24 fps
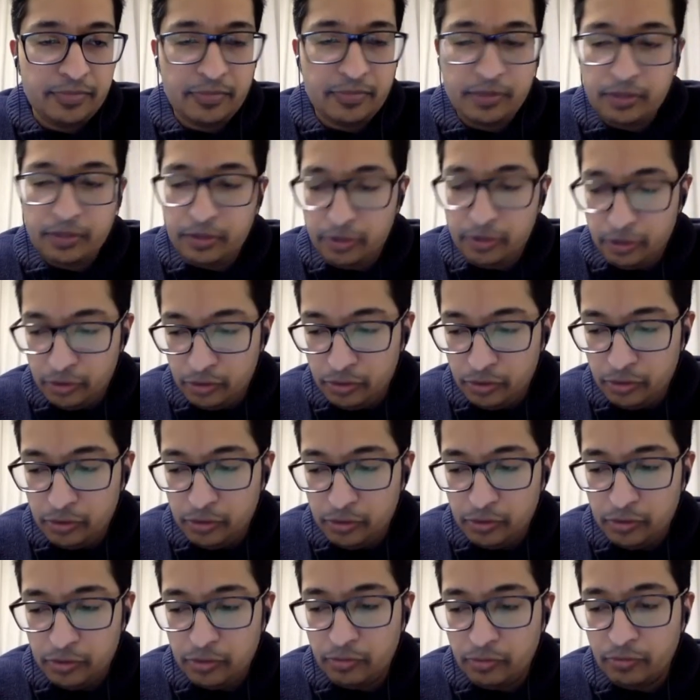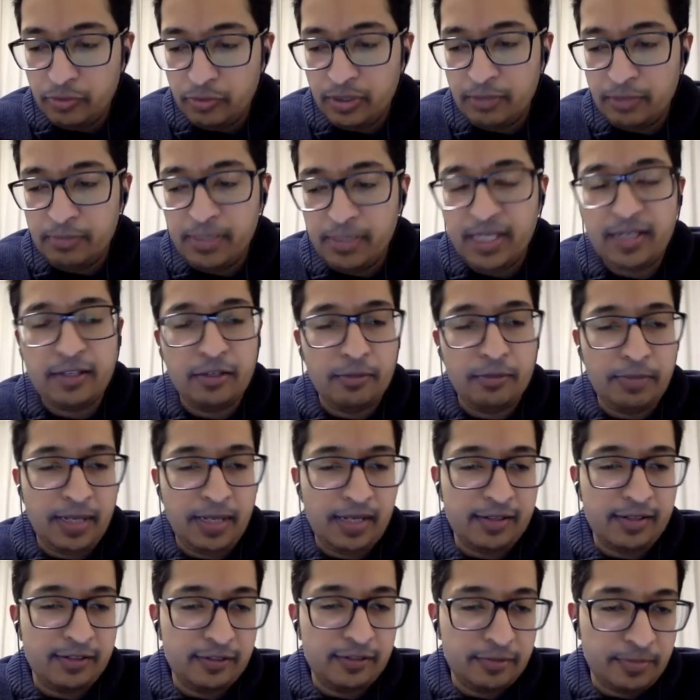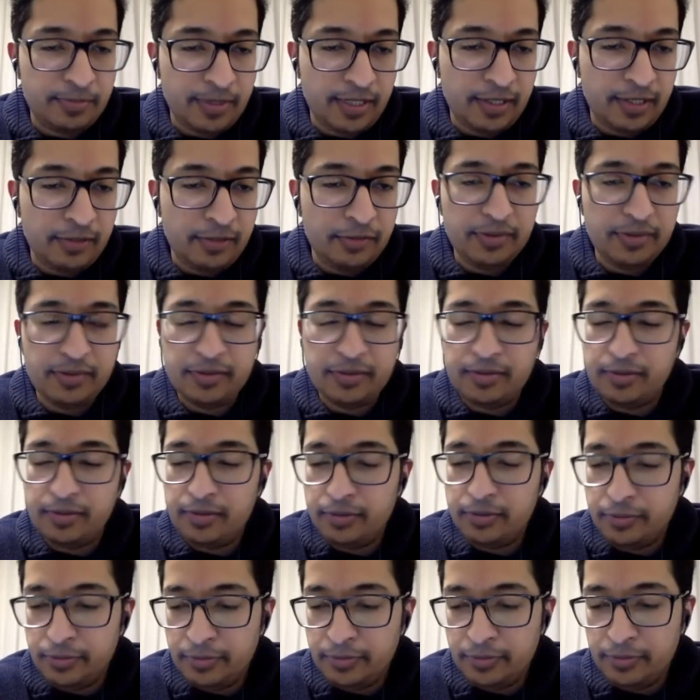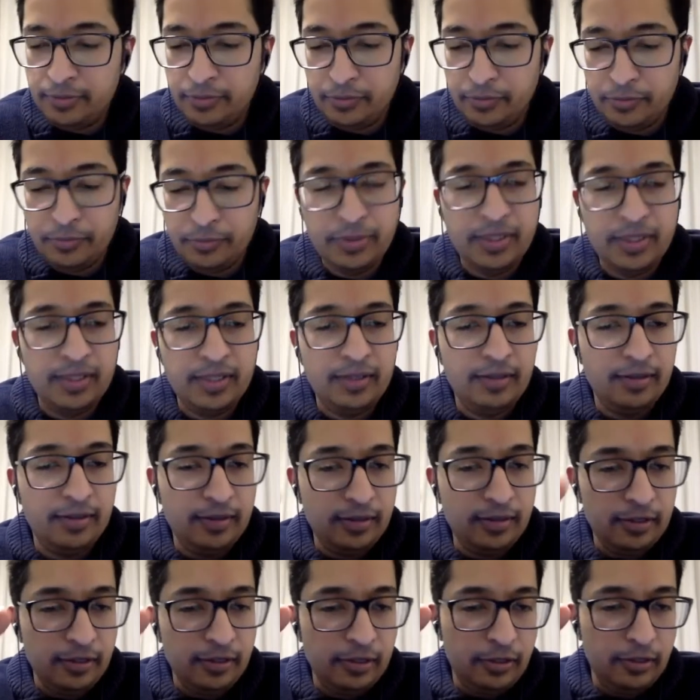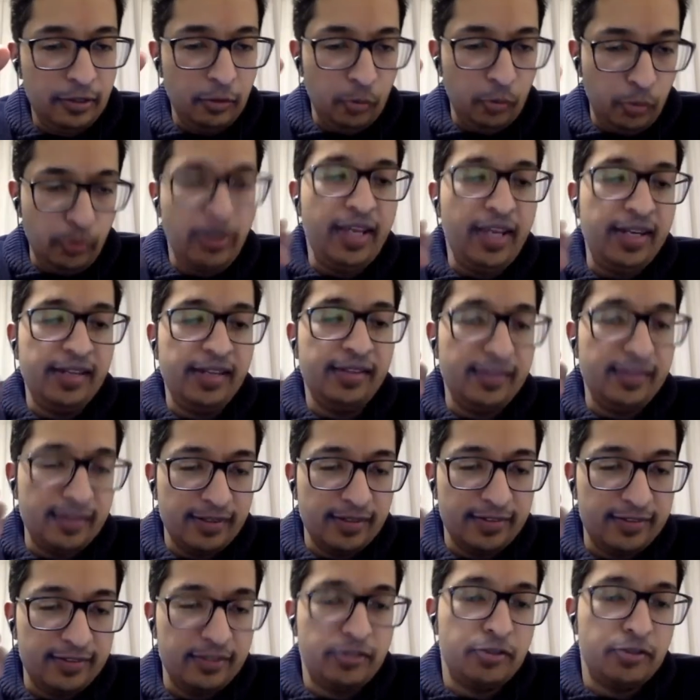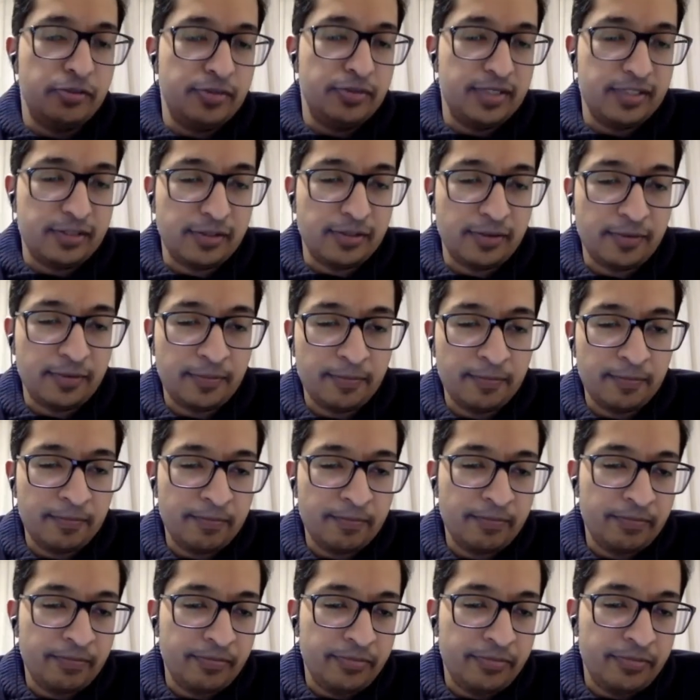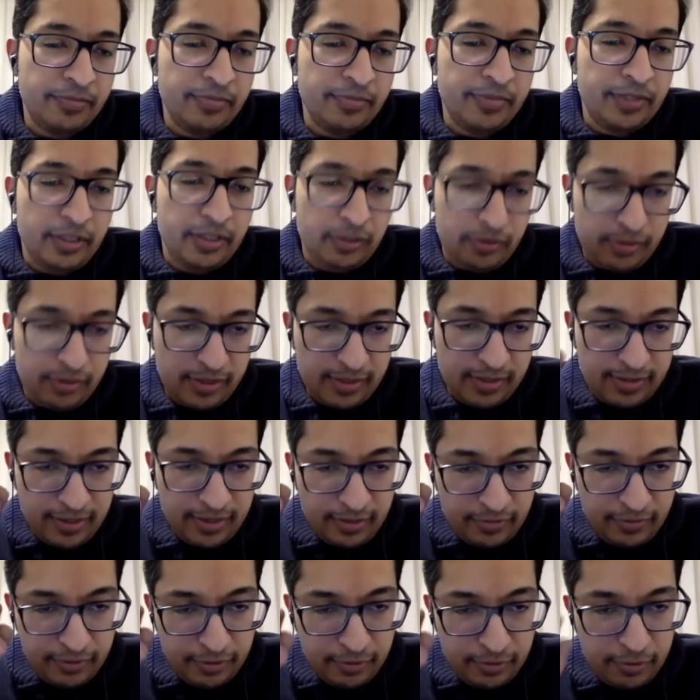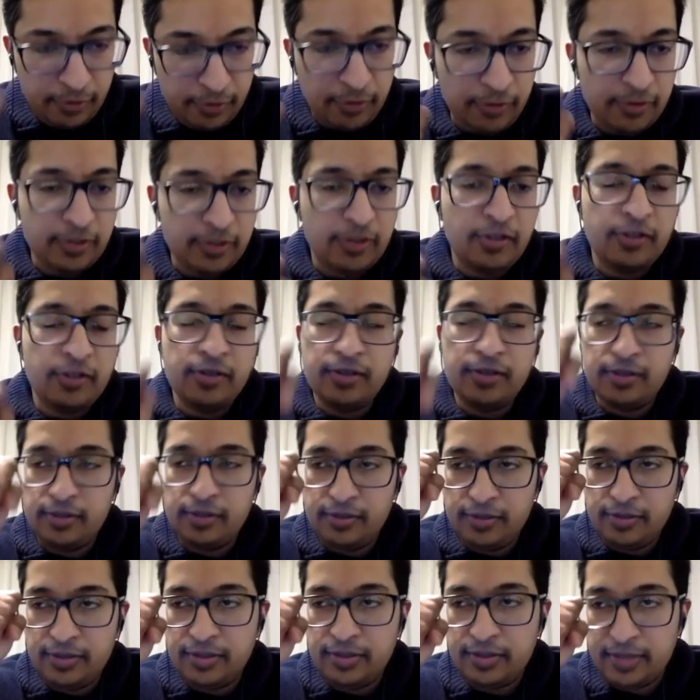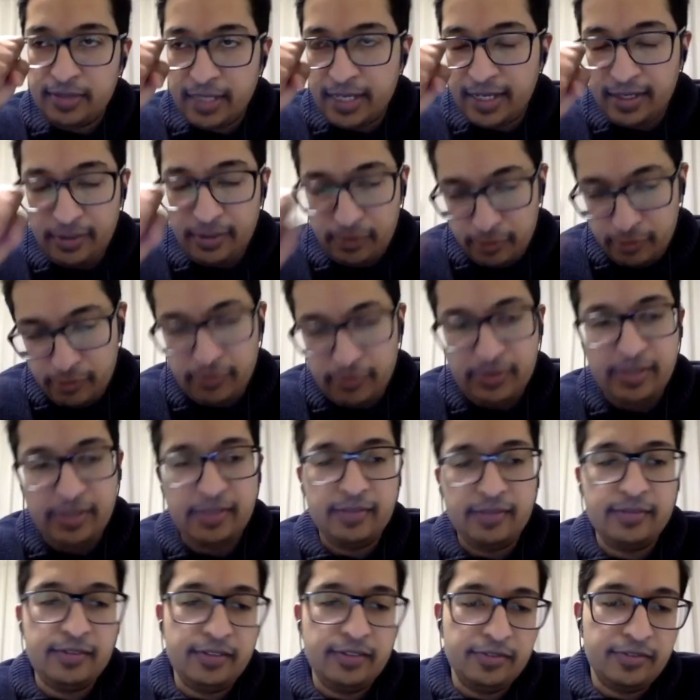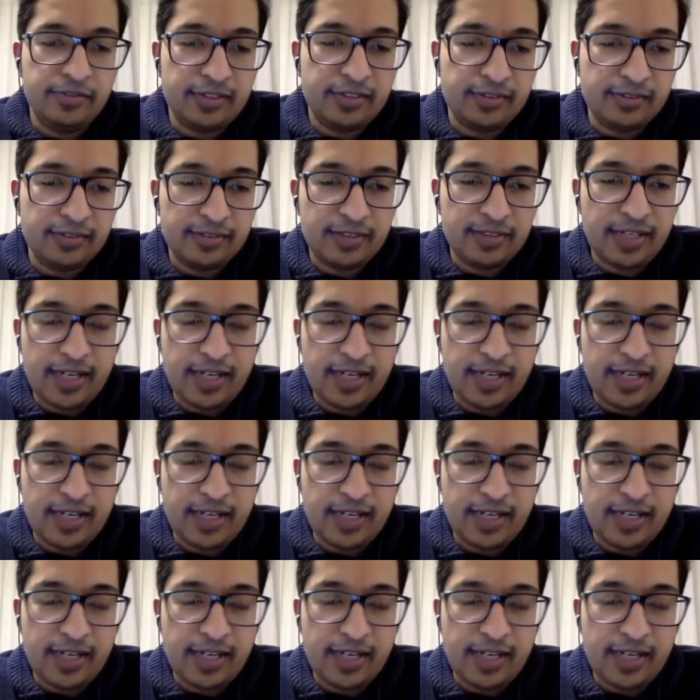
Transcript: You will make your parents proud. You will win the situation. You just have to hold on. I know it is difficult.